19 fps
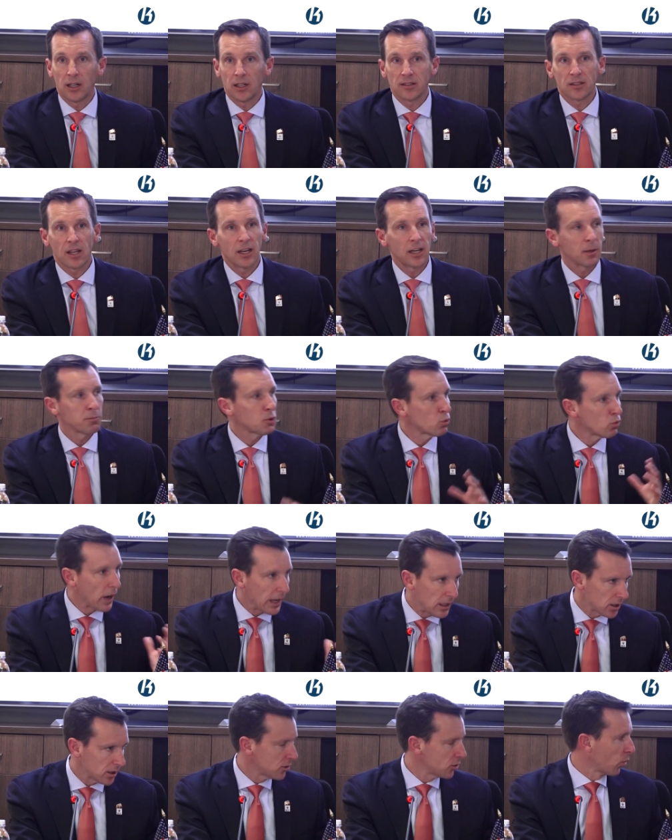setting up the
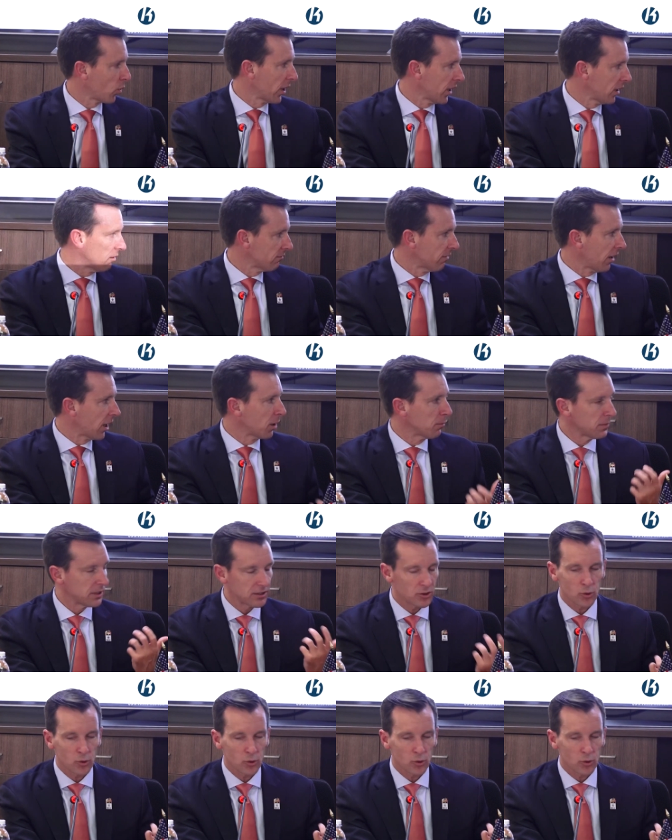regulatory environment,